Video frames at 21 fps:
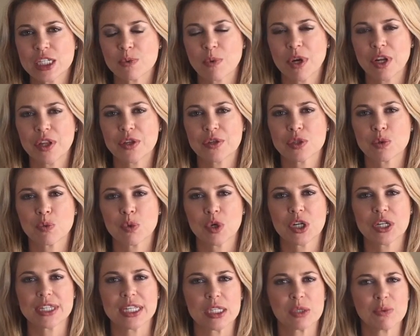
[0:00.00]
is one of those
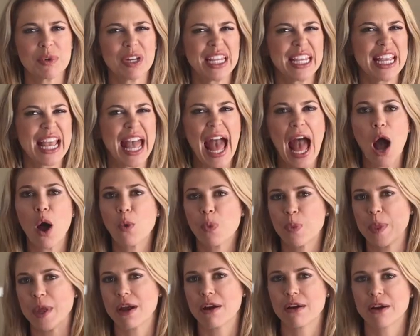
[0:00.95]
words that's really
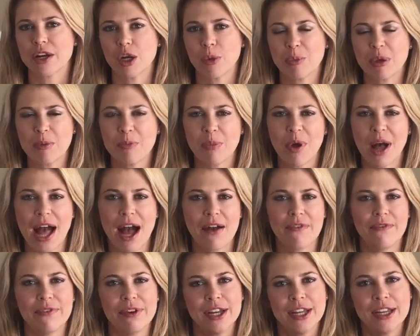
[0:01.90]
out there. People
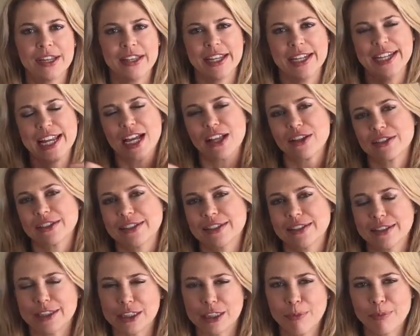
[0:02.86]
have the
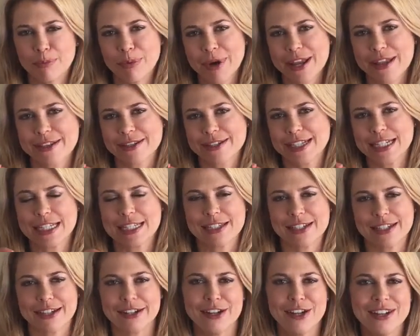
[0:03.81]
necklaces and the bracelets
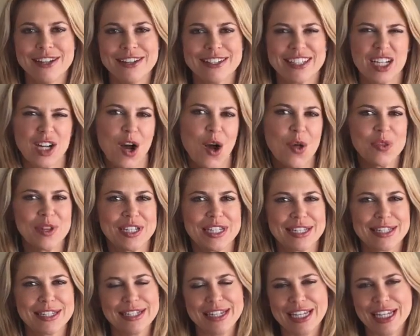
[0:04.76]
that say
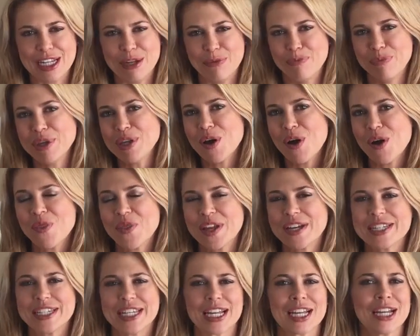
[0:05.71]
authenticity and be
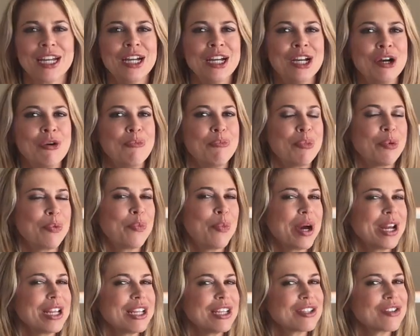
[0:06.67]
authentic. But
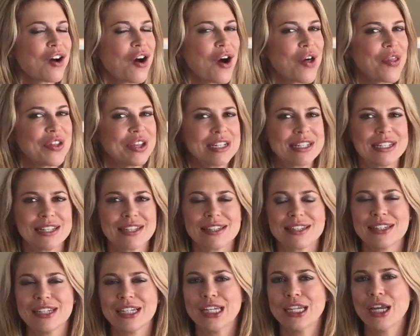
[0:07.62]
what does
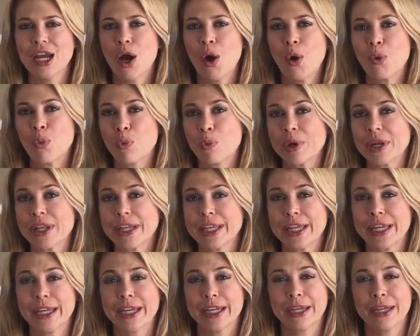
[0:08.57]
authenticity
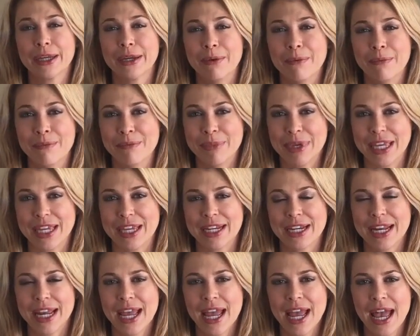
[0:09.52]
really mean?
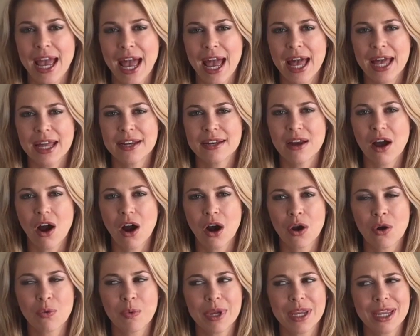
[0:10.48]
And
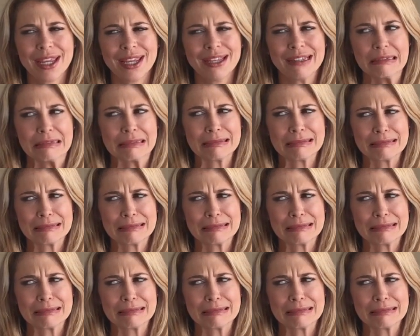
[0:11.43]
are we